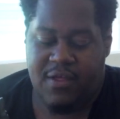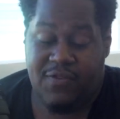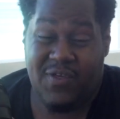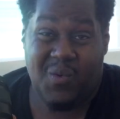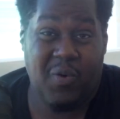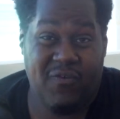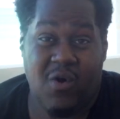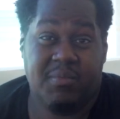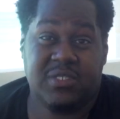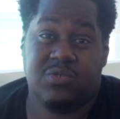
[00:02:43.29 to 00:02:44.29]
Their
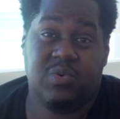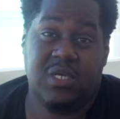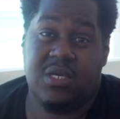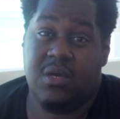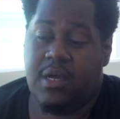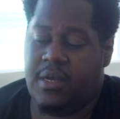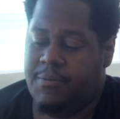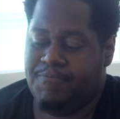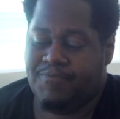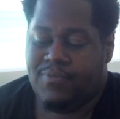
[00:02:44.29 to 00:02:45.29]
performance is really good.
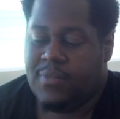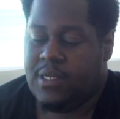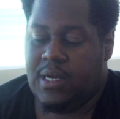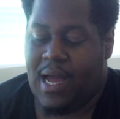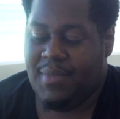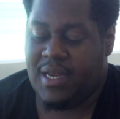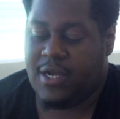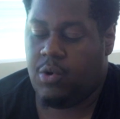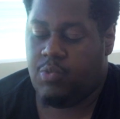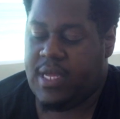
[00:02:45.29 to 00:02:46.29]
I mean, I
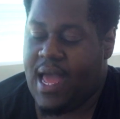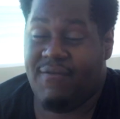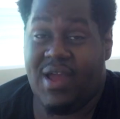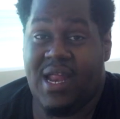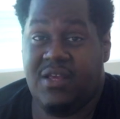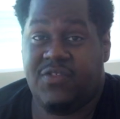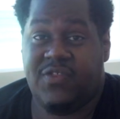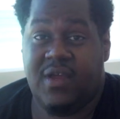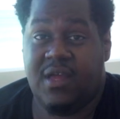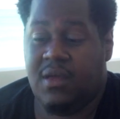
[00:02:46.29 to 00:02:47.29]
don't really have
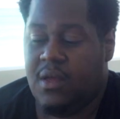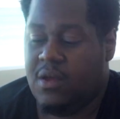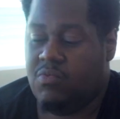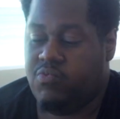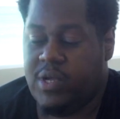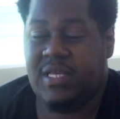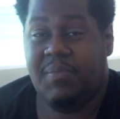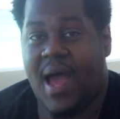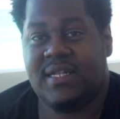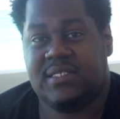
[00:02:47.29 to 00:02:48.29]
anything really
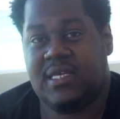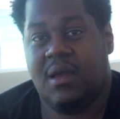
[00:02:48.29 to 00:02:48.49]
bad to say